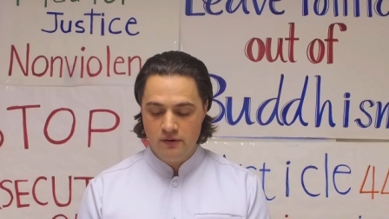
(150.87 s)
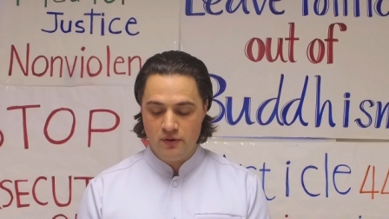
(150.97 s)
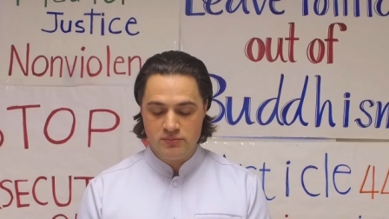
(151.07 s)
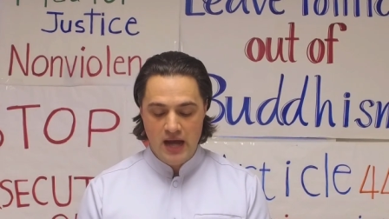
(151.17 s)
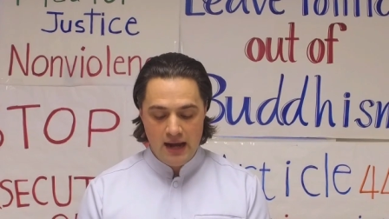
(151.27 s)

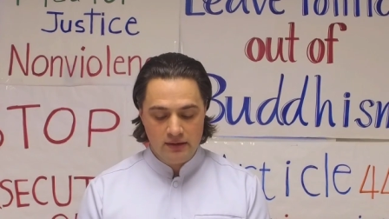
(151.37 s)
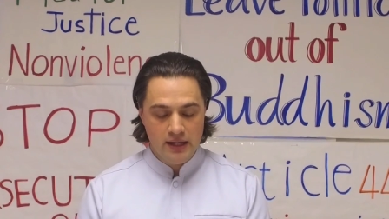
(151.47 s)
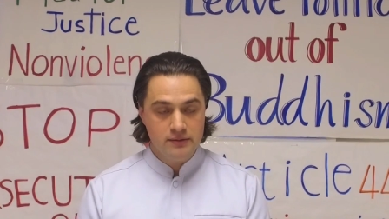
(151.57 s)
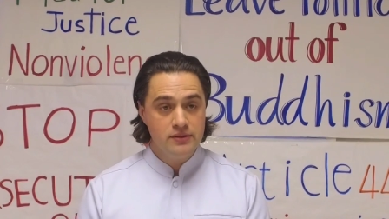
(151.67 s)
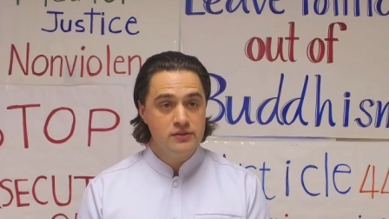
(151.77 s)
from
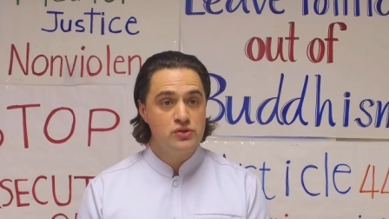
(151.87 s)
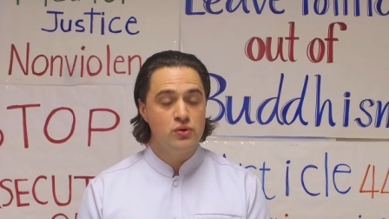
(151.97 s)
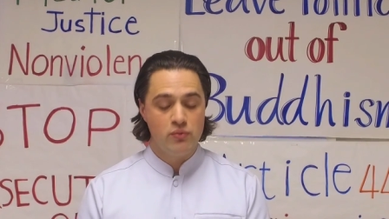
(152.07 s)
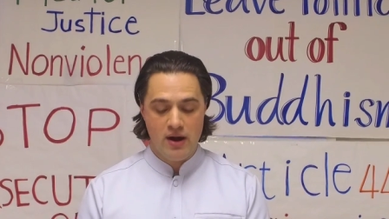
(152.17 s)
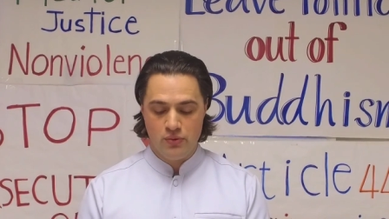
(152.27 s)
Thailand
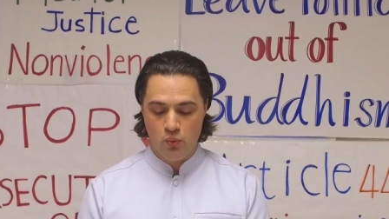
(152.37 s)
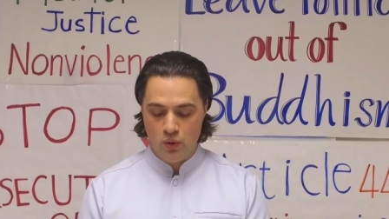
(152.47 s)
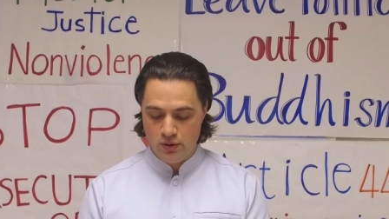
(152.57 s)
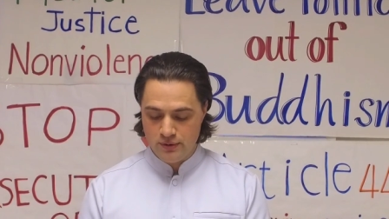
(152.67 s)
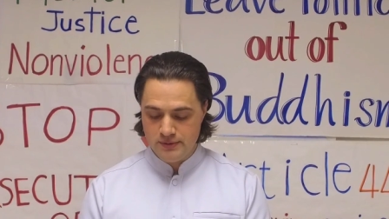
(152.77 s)
to around the
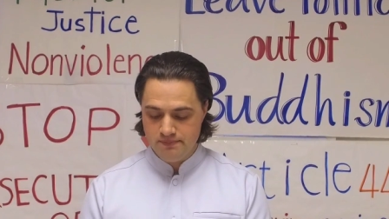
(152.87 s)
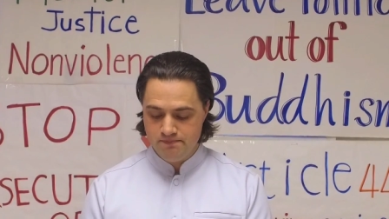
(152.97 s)
world.